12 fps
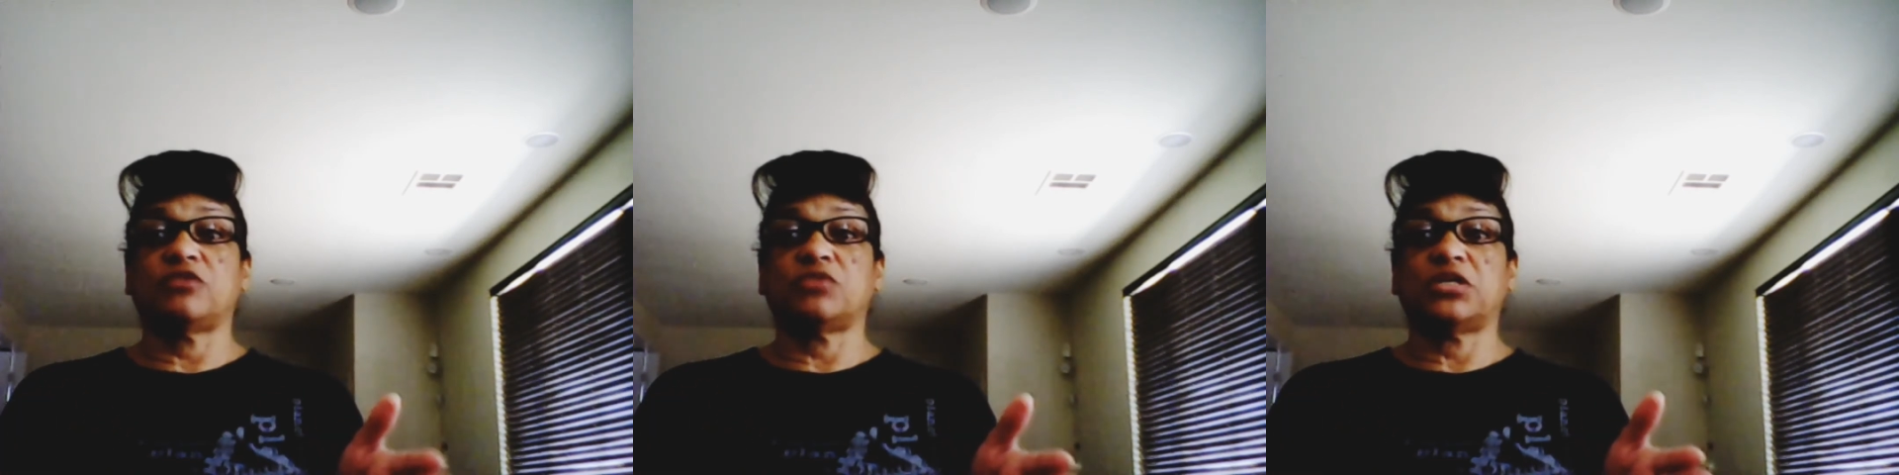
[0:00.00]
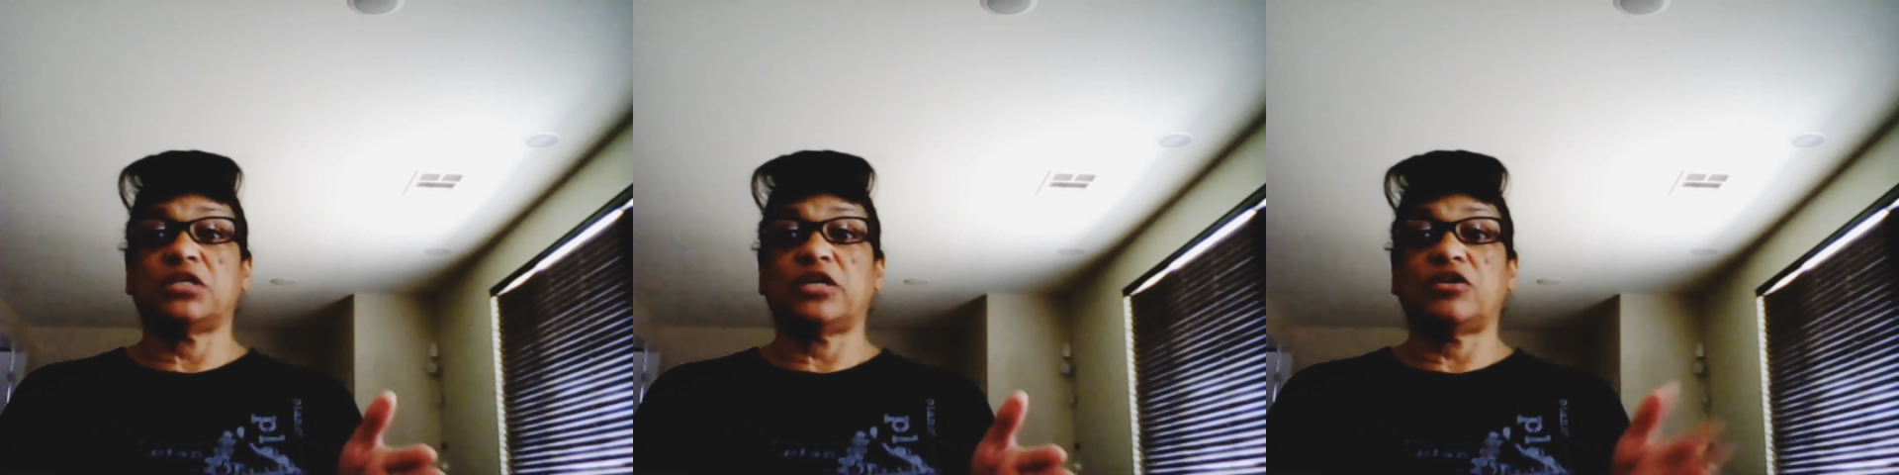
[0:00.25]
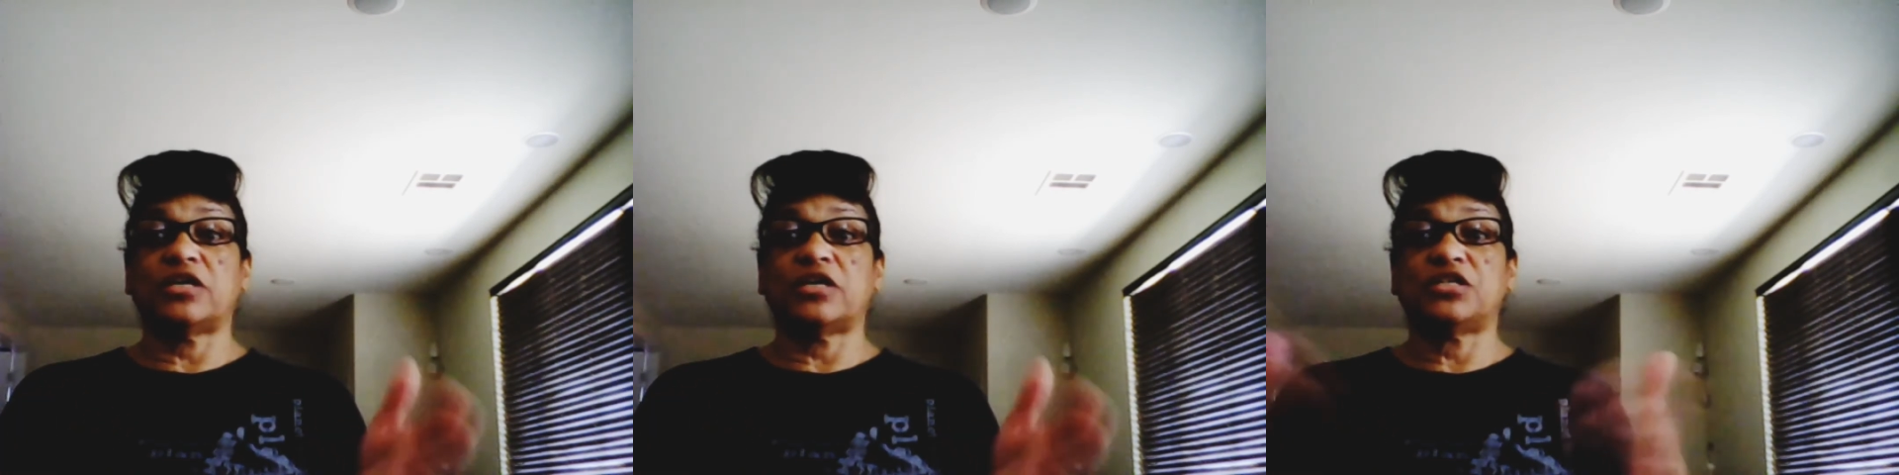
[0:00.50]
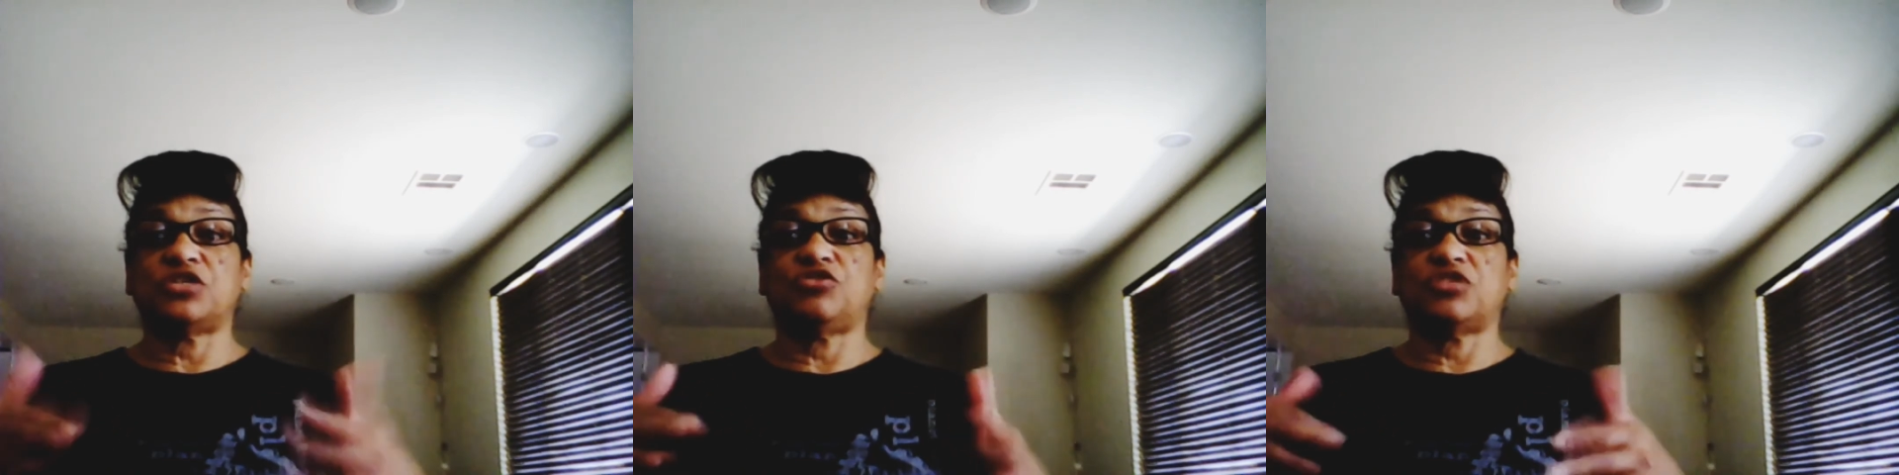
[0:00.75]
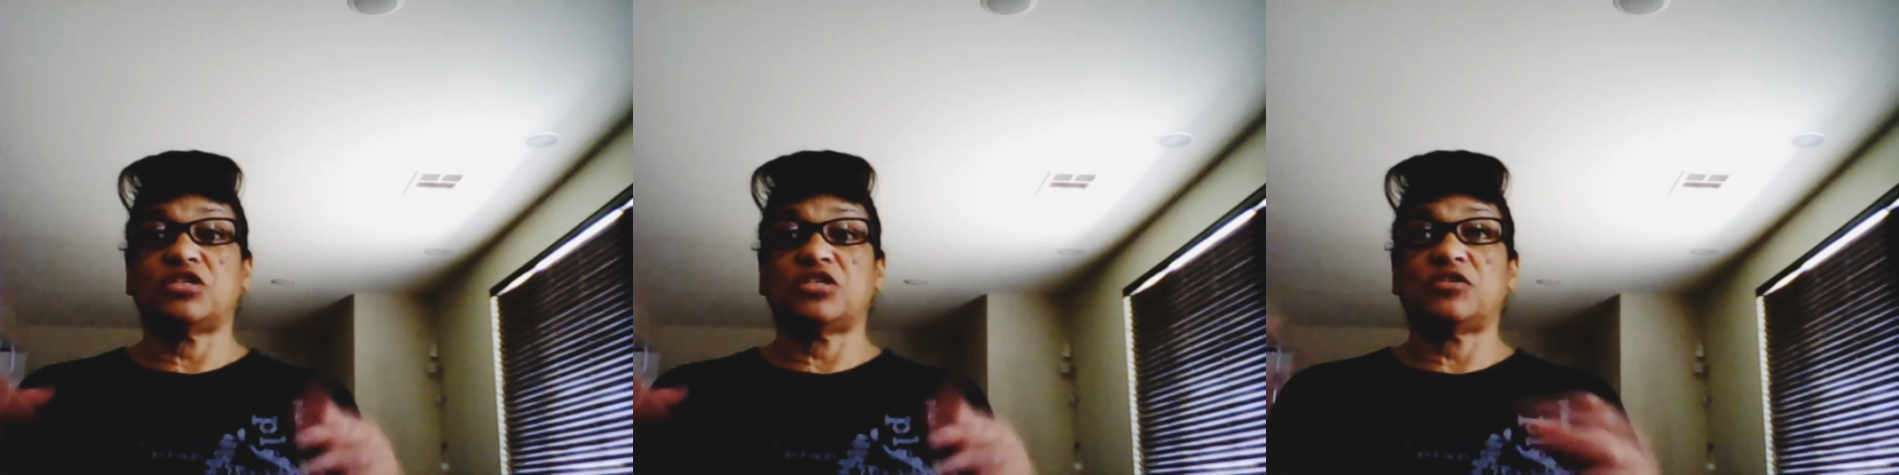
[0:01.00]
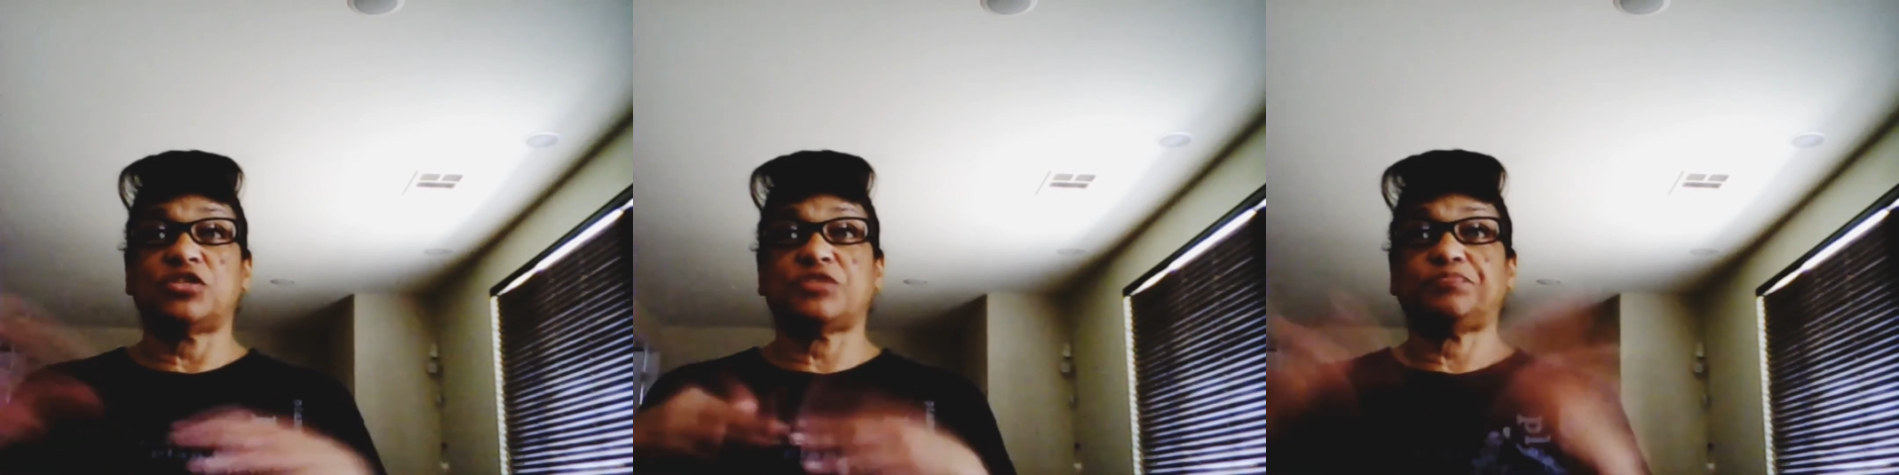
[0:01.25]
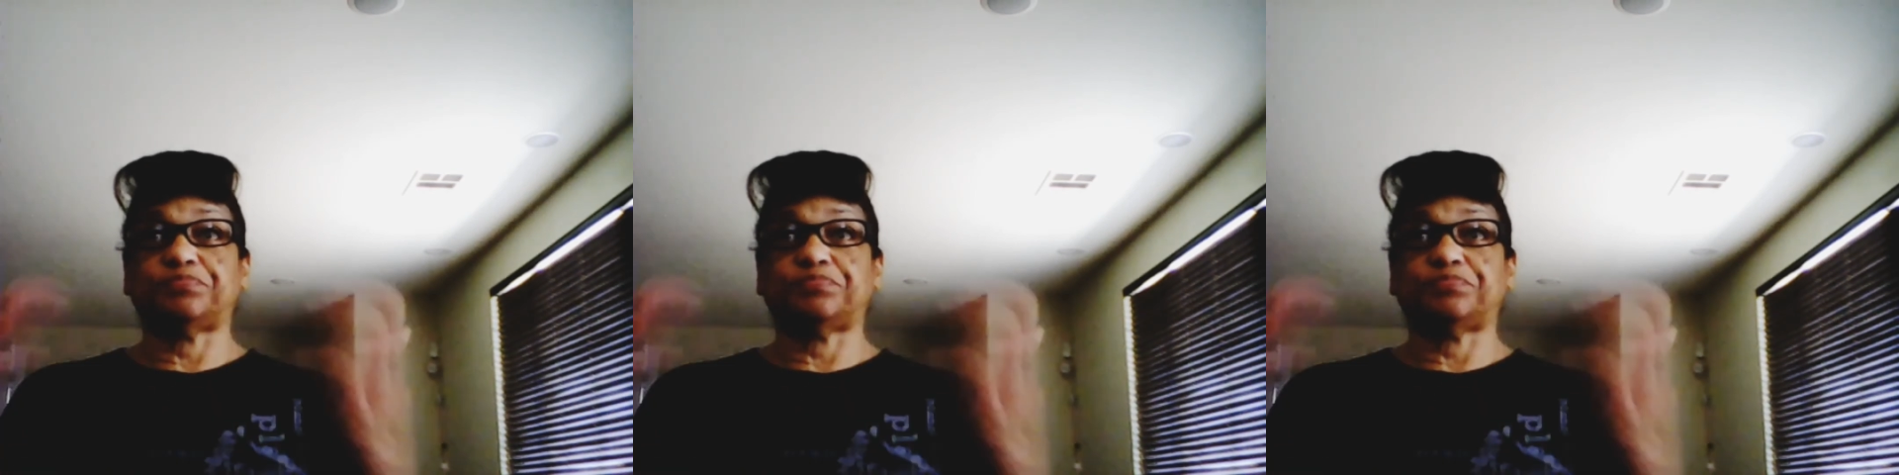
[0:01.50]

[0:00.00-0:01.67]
with it later. I just use it to just